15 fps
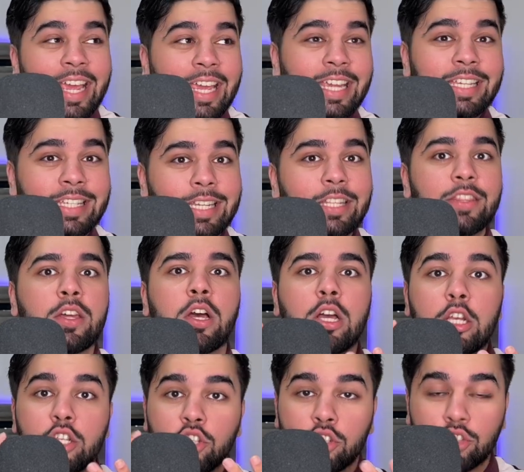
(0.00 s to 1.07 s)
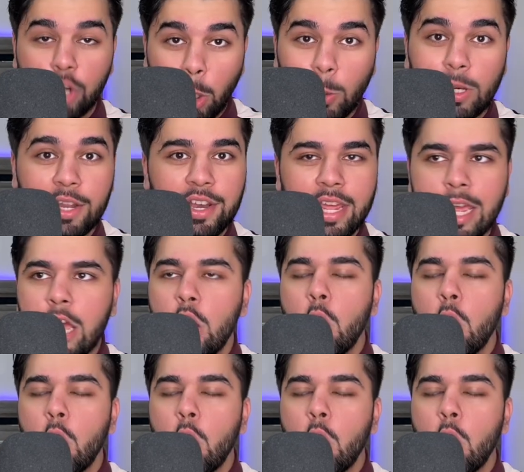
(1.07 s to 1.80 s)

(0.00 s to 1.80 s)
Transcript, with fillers: He's either stolen it